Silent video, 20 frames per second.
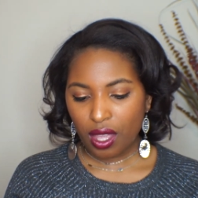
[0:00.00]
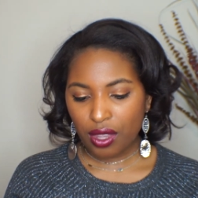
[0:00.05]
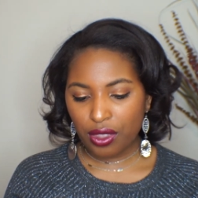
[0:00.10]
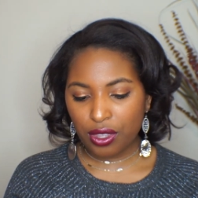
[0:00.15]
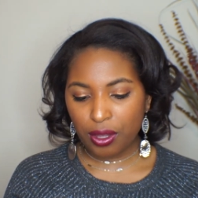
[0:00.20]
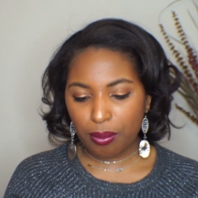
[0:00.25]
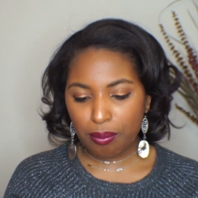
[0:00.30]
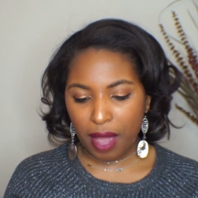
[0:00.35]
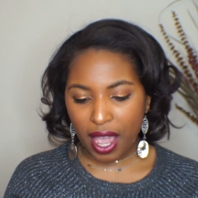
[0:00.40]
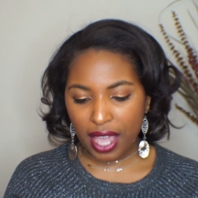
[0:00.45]

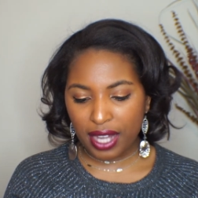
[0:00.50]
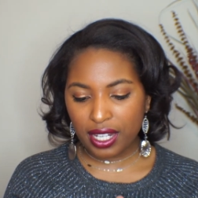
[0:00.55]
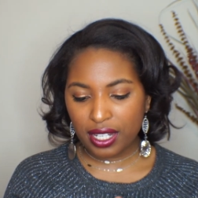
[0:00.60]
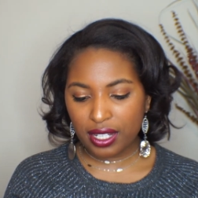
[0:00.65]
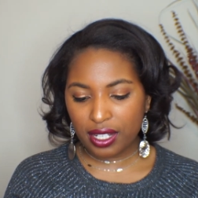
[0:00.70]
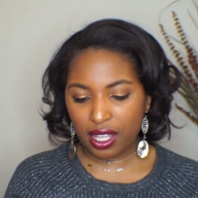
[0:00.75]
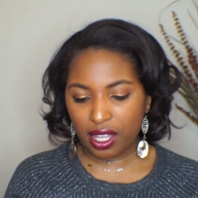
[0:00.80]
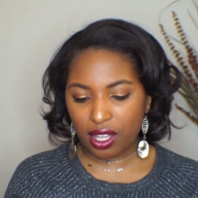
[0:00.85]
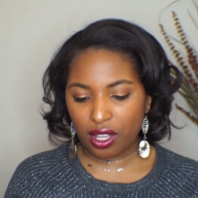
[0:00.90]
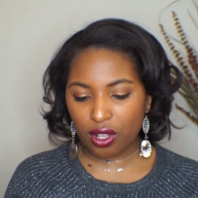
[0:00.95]
The Mighty
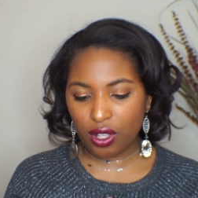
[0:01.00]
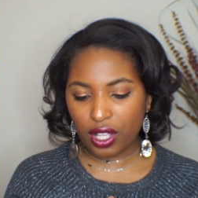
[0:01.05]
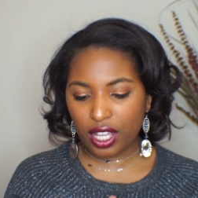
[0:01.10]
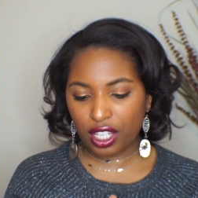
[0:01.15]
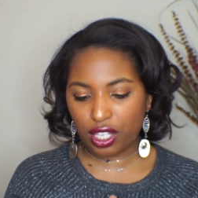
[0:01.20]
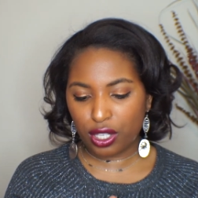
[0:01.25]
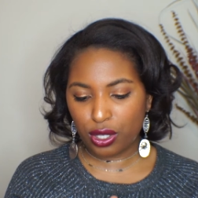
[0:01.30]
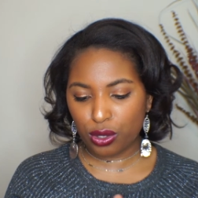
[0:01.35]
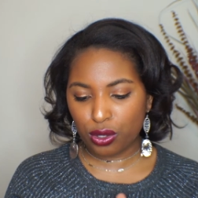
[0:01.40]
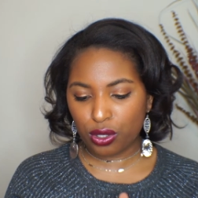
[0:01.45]
Nail and
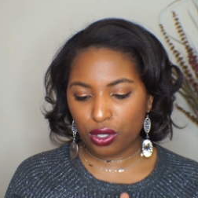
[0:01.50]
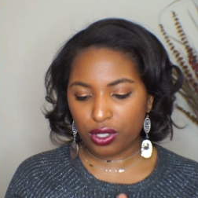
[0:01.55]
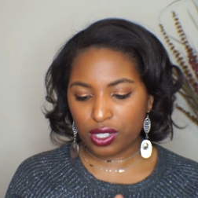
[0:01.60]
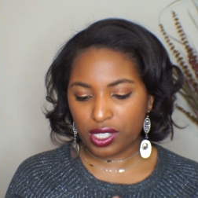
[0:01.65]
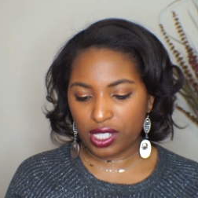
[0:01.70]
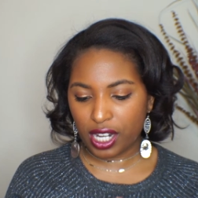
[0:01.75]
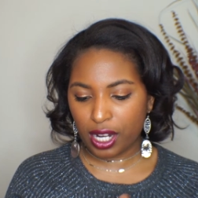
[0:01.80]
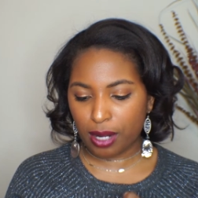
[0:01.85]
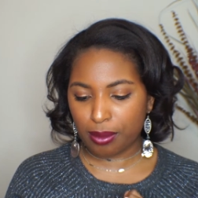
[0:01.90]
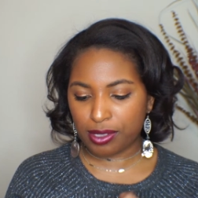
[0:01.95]
Cuticle
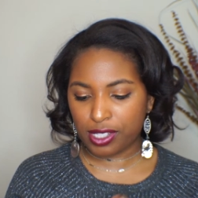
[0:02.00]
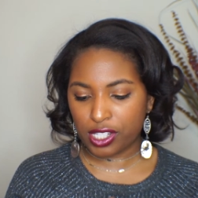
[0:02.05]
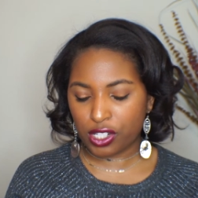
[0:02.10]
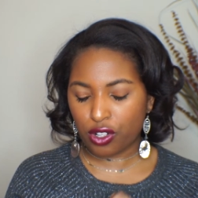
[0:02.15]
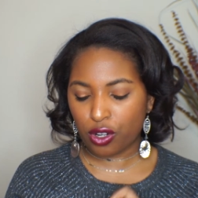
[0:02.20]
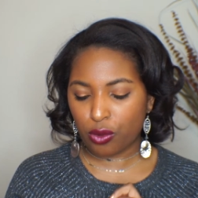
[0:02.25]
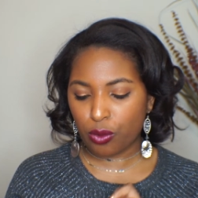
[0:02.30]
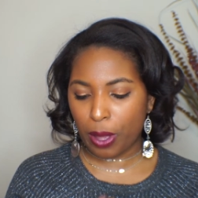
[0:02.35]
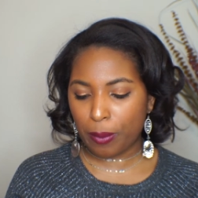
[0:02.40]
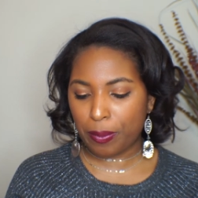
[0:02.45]
Serum
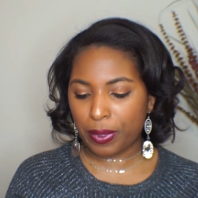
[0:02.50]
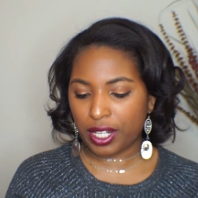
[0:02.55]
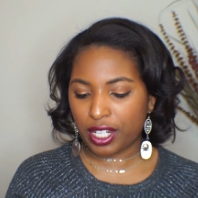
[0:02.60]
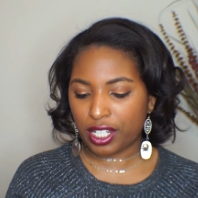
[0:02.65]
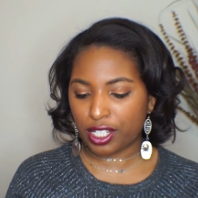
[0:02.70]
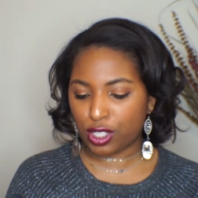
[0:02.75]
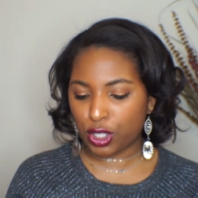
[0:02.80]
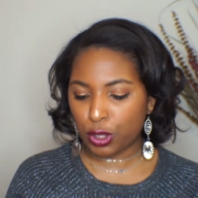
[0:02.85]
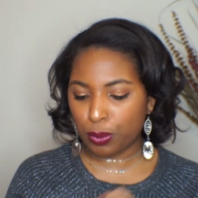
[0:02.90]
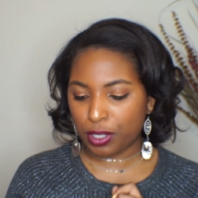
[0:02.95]
secret weapon
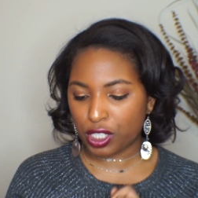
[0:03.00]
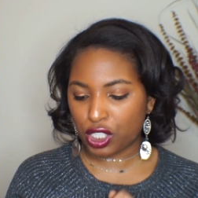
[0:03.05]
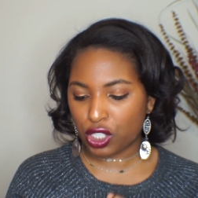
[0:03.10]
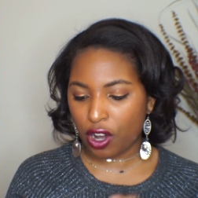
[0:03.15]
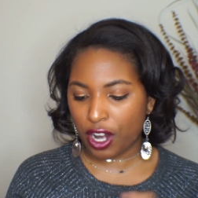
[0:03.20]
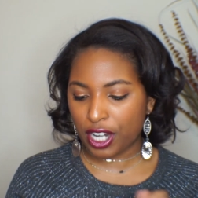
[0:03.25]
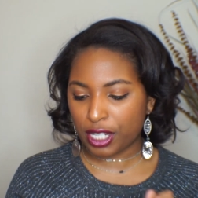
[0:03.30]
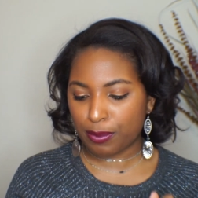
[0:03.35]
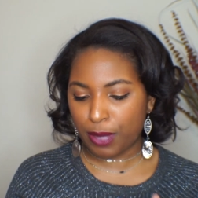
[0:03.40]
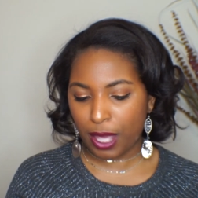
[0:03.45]
is
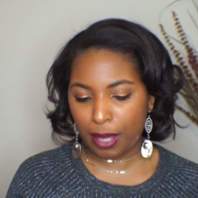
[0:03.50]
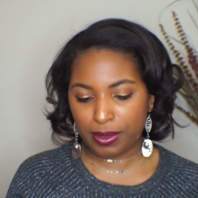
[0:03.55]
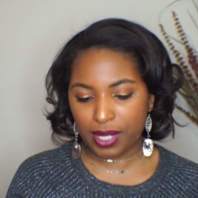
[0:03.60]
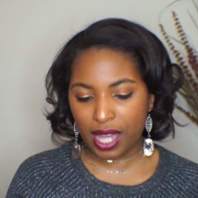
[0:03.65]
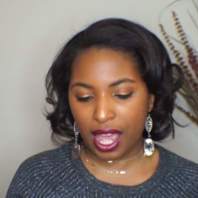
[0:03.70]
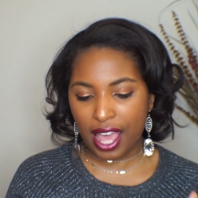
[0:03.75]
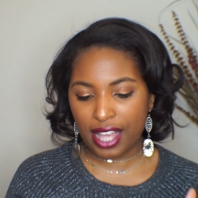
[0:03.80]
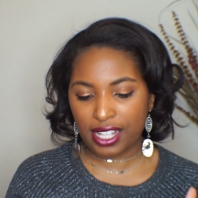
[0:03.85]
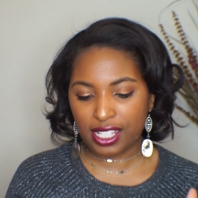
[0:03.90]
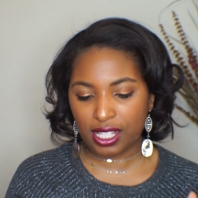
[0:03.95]
supercharged
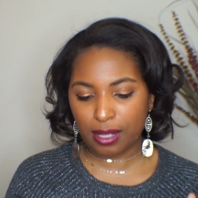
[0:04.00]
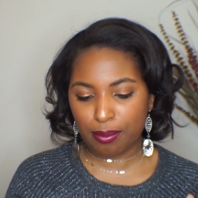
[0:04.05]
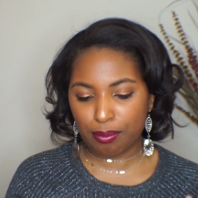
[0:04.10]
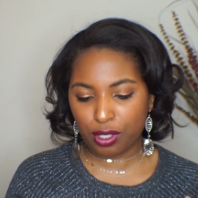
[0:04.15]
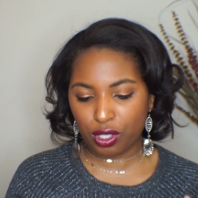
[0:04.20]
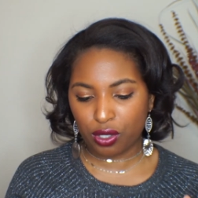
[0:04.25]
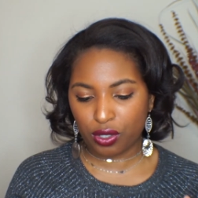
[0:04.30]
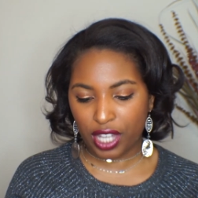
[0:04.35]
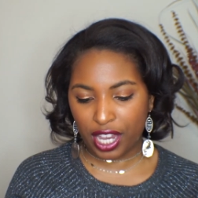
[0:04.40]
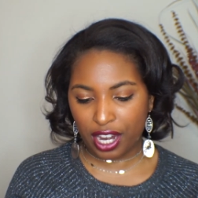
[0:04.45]
peptides that
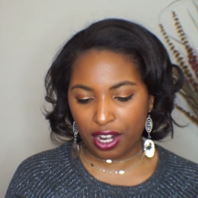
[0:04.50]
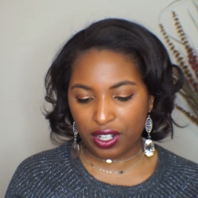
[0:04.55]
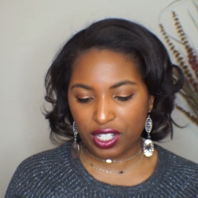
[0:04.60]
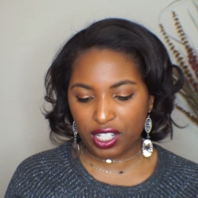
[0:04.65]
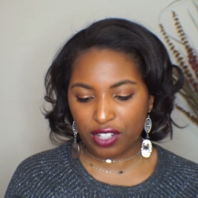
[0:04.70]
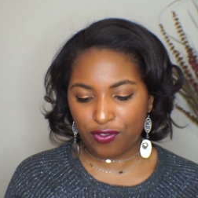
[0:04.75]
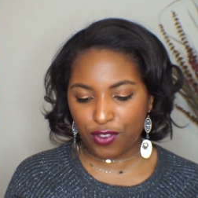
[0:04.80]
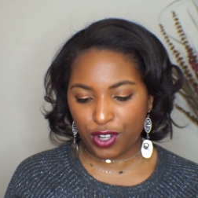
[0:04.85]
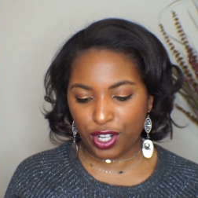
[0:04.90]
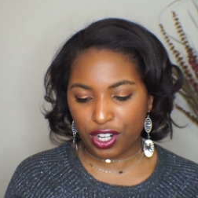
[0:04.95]
build
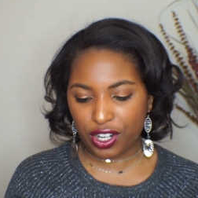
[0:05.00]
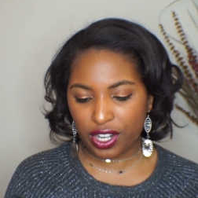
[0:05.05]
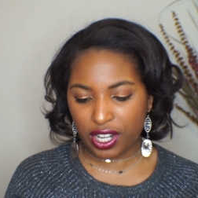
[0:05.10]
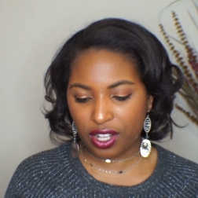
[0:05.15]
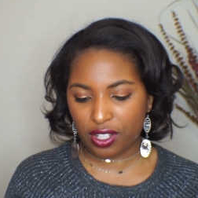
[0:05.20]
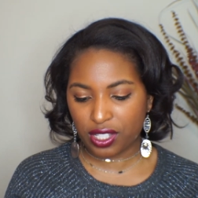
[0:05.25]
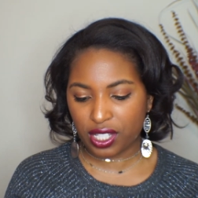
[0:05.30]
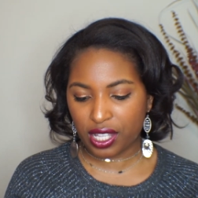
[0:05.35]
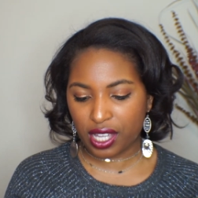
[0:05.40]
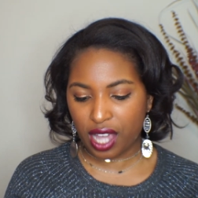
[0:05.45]
keratin for your
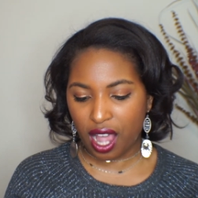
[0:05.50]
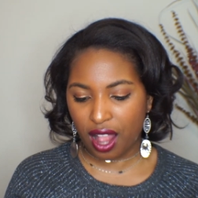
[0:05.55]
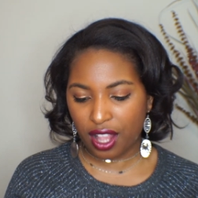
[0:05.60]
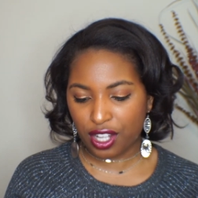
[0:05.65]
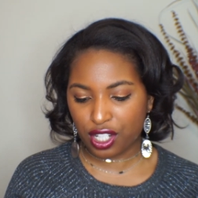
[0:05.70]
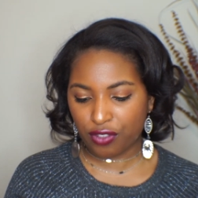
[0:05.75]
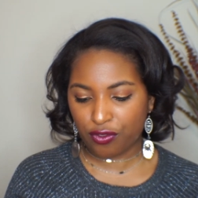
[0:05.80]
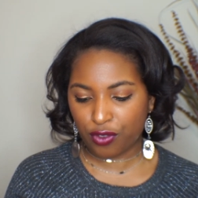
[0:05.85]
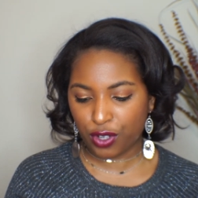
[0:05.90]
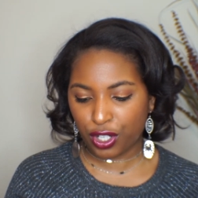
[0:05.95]
nails and
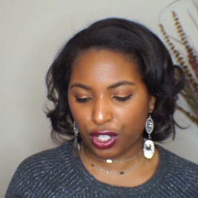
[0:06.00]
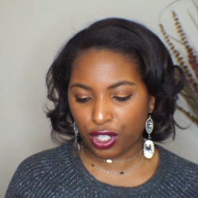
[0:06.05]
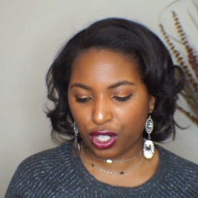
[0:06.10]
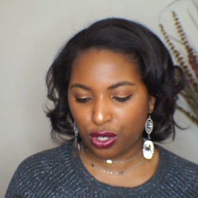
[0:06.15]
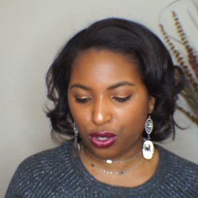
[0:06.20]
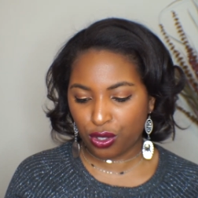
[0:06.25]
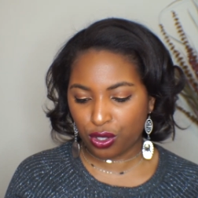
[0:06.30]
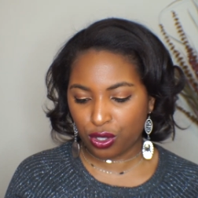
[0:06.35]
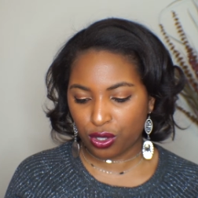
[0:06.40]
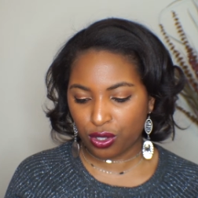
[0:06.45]
collagen for your
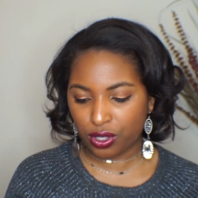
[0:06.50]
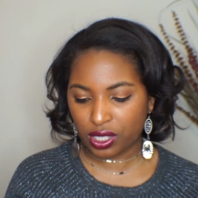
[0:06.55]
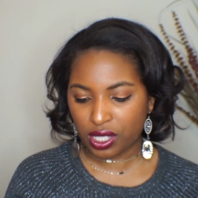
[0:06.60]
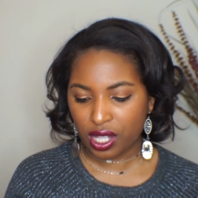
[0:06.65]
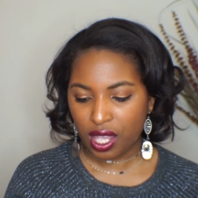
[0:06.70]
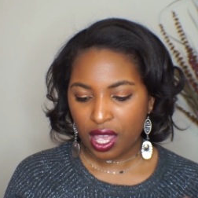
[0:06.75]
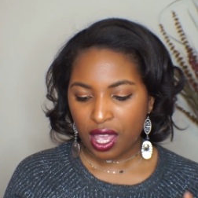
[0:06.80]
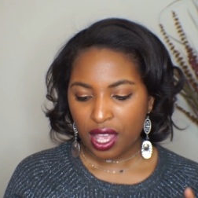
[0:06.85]
cuticles.